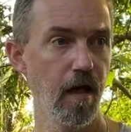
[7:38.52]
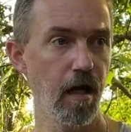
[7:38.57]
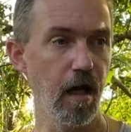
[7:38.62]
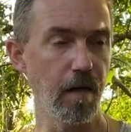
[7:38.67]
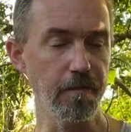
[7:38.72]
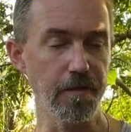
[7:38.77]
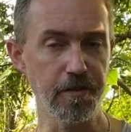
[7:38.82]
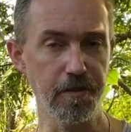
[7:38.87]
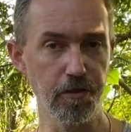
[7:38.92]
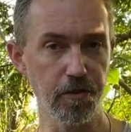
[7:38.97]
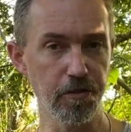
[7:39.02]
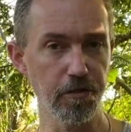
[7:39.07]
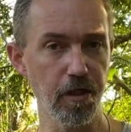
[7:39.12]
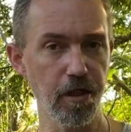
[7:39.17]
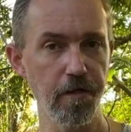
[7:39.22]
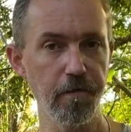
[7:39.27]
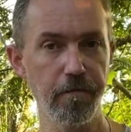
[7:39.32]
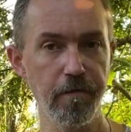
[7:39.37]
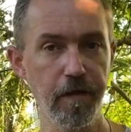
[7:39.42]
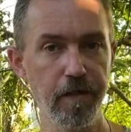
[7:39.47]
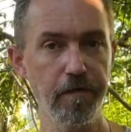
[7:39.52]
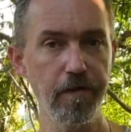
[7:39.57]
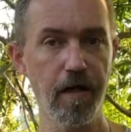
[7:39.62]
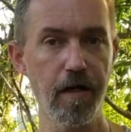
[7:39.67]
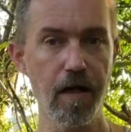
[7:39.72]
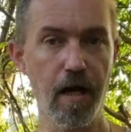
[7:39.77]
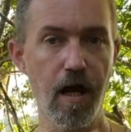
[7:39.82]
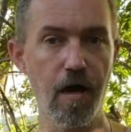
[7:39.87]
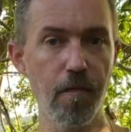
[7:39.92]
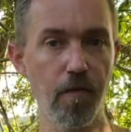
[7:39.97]
I'm still trying to figure
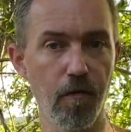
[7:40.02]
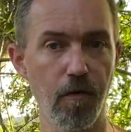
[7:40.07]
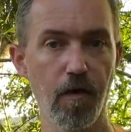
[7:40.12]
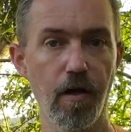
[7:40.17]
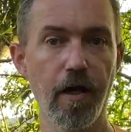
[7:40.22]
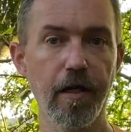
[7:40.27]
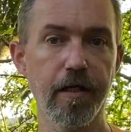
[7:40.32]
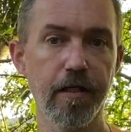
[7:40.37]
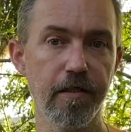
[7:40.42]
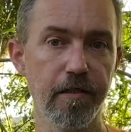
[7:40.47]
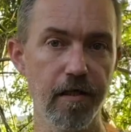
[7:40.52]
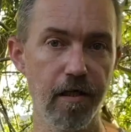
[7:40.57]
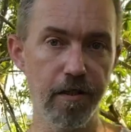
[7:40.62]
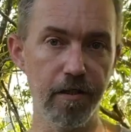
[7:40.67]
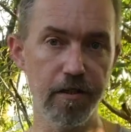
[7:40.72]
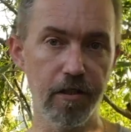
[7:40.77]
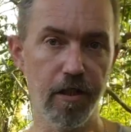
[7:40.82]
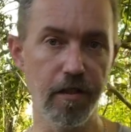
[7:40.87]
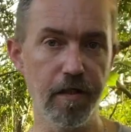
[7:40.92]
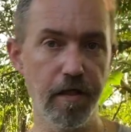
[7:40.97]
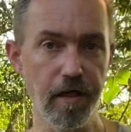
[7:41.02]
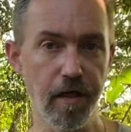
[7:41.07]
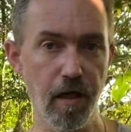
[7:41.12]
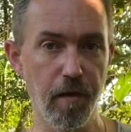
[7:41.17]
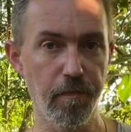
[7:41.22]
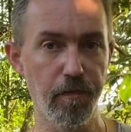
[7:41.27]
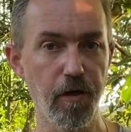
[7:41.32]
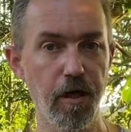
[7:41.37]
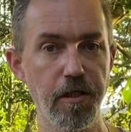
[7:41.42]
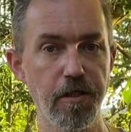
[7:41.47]
out how more I can touch on the
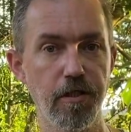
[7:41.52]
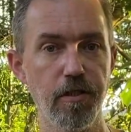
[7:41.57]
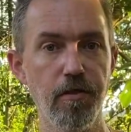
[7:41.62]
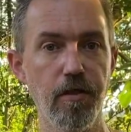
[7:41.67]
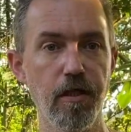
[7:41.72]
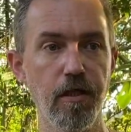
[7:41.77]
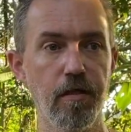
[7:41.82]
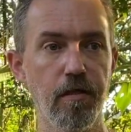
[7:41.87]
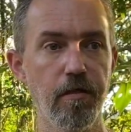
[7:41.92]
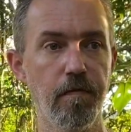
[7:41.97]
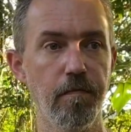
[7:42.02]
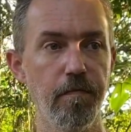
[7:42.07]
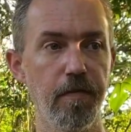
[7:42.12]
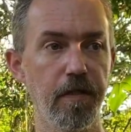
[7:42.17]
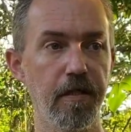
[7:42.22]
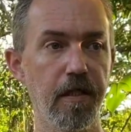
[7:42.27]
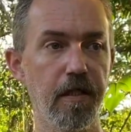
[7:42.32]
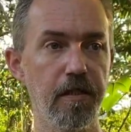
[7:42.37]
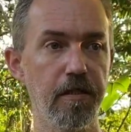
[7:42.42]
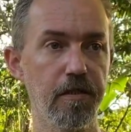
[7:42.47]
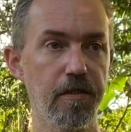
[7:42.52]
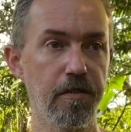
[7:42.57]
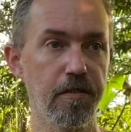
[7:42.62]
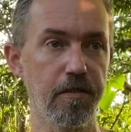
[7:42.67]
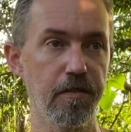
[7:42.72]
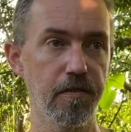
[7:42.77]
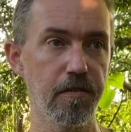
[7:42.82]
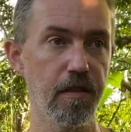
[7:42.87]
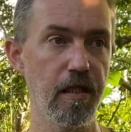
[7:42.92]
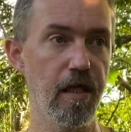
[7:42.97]
upright shooting, because
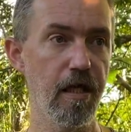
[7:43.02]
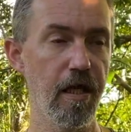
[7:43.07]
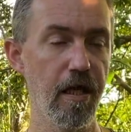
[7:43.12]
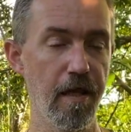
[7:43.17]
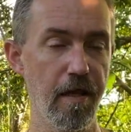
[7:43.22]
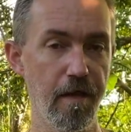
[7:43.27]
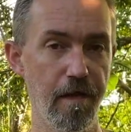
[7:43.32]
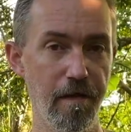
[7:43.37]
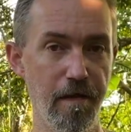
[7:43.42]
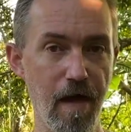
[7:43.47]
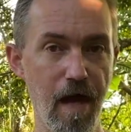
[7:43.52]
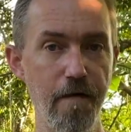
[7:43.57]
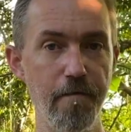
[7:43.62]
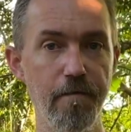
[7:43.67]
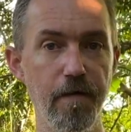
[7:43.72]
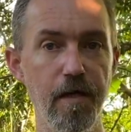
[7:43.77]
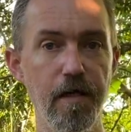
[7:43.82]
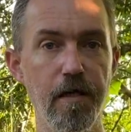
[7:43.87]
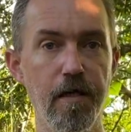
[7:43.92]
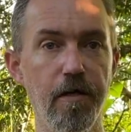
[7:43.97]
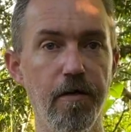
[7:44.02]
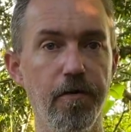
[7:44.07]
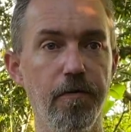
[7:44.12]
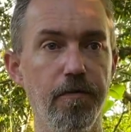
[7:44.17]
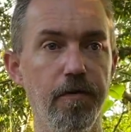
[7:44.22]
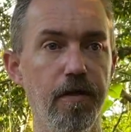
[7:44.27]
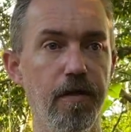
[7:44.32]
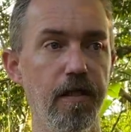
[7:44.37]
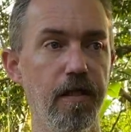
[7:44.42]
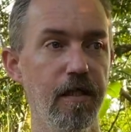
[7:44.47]
that video
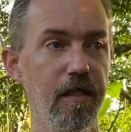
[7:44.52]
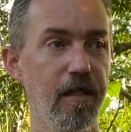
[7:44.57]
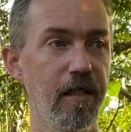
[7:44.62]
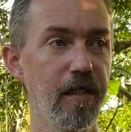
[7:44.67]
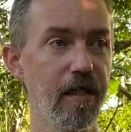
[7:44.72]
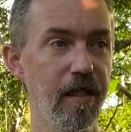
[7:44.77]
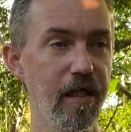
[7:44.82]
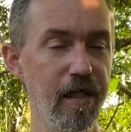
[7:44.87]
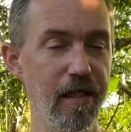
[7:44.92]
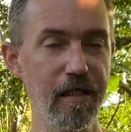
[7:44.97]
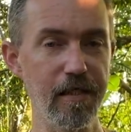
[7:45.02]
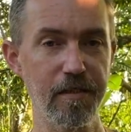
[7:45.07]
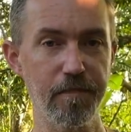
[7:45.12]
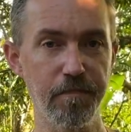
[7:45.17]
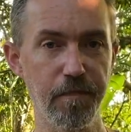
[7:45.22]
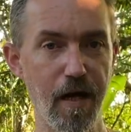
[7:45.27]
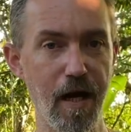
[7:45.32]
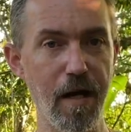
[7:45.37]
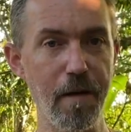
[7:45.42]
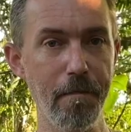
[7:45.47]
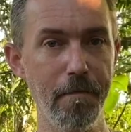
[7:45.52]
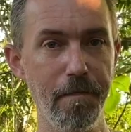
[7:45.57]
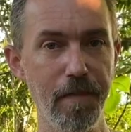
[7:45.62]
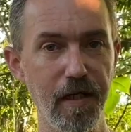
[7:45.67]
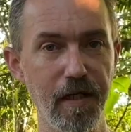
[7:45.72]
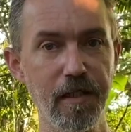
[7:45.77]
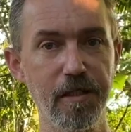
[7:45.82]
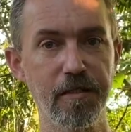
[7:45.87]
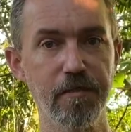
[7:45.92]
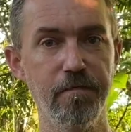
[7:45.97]
is my
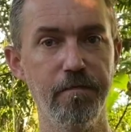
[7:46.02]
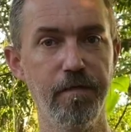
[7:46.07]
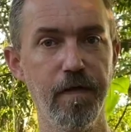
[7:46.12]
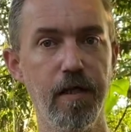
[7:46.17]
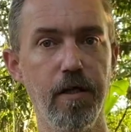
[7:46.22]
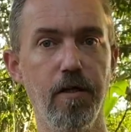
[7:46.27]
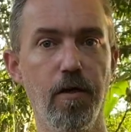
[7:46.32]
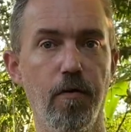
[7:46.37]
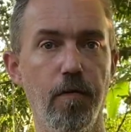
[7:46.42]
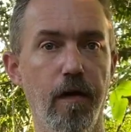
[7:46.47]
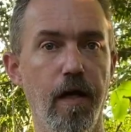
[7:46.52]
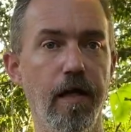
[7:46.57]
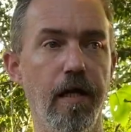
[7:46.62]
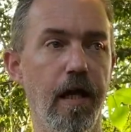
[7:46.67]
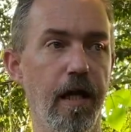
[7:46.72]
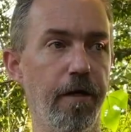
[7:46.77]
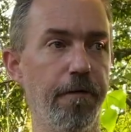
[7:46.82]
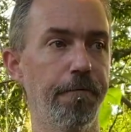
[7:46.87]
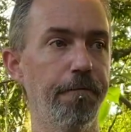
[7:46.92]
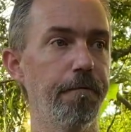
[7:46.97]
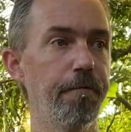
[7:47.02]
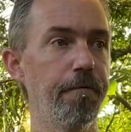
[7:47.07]
biggest video right now.